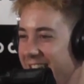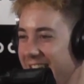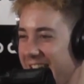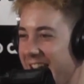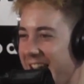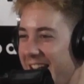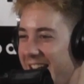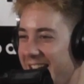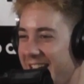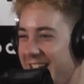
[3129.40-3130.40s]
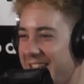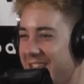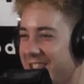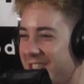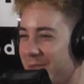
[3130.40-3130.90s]
Yeah, I
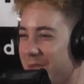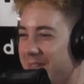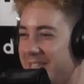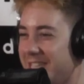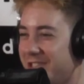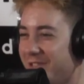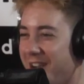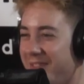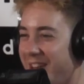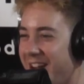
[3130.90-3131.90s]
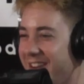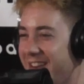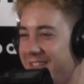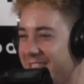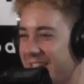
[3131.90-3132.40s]
just threw the disk drive out.
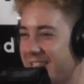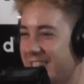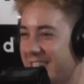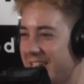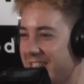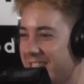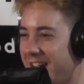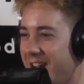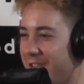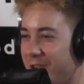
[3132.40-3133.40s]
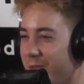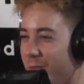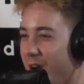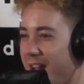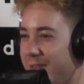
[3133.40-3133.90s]
I was like, this thing is, I don't know
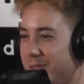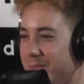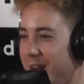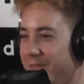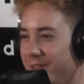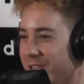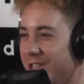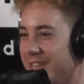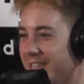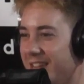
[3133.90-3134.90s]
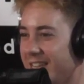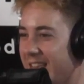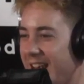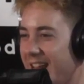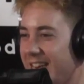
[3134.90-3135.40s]
why it was malfunctioning like
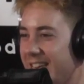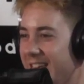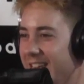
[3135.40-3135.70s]
that.